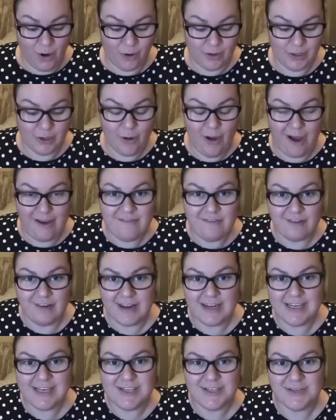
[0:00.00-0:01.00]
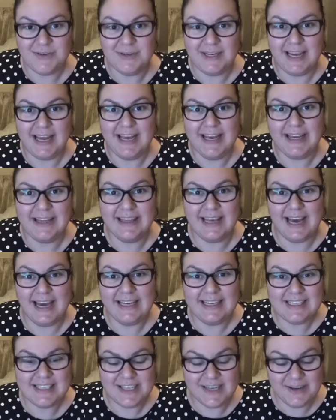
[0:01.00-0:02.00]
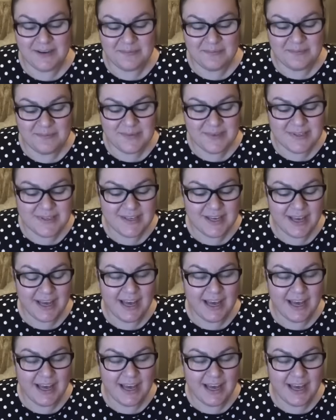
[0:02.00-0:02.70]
although I really do like the items...